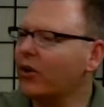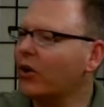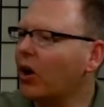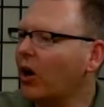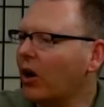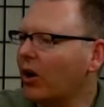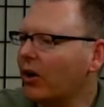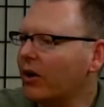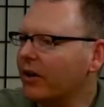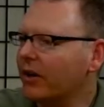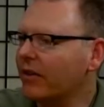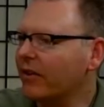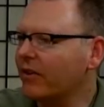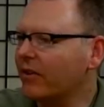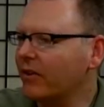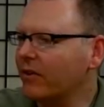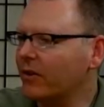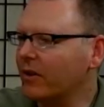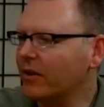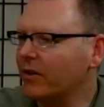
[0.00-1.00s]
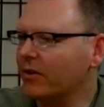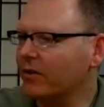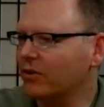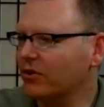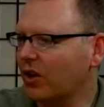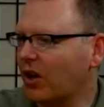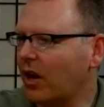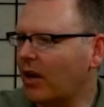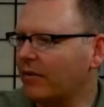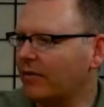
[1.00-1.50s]
They're hard in theory,
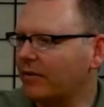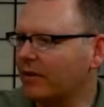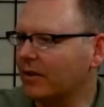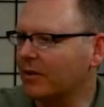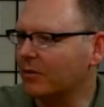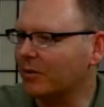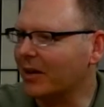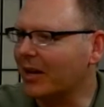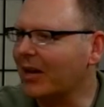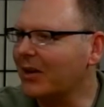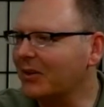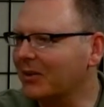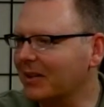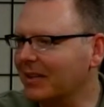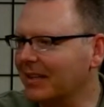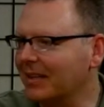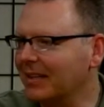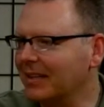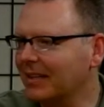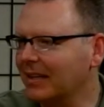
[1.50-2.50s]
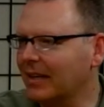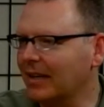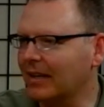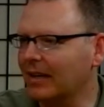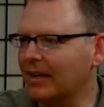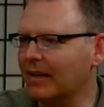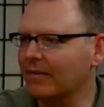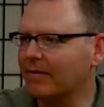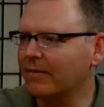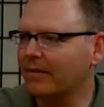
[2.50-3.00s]
they're soft in reality.
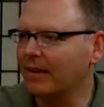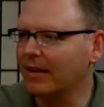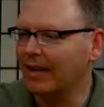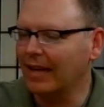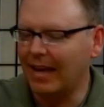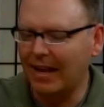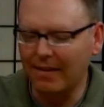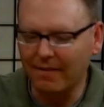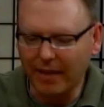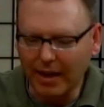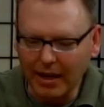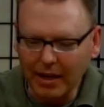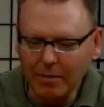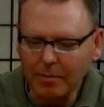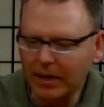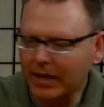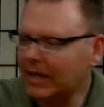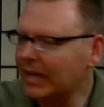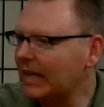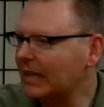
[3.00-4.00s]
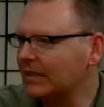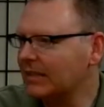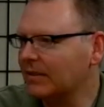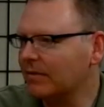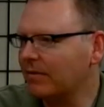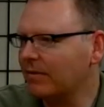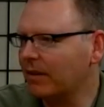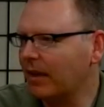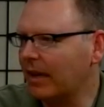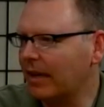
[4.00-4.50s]
If anybody
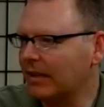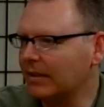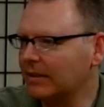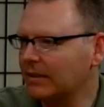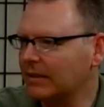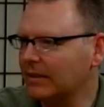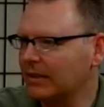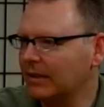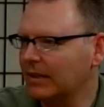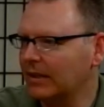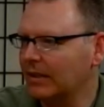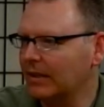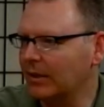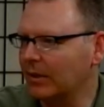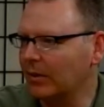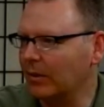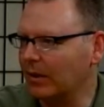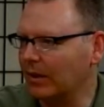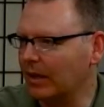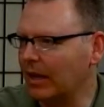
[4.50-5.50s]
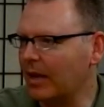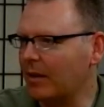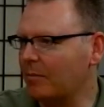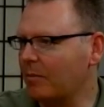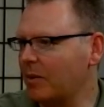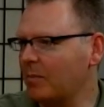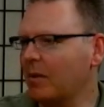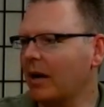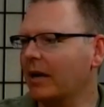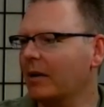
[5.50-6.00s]
has to flex, let
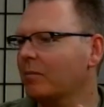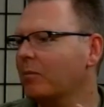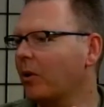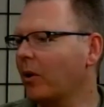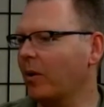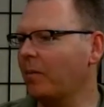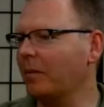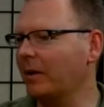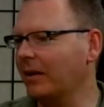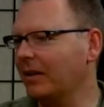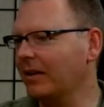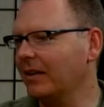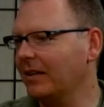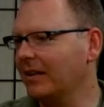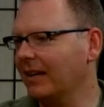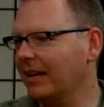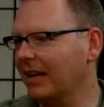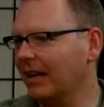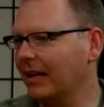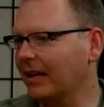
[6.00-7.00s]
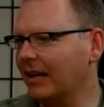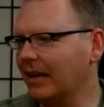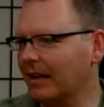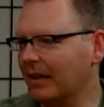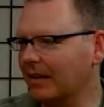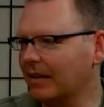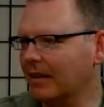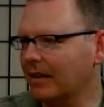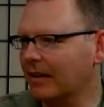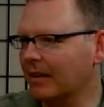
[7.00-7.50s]
it be my department. And
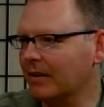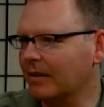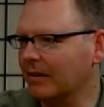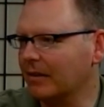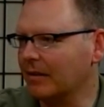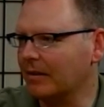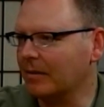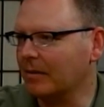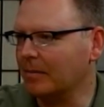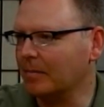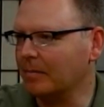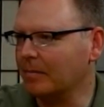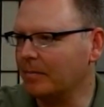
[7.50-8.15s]
I think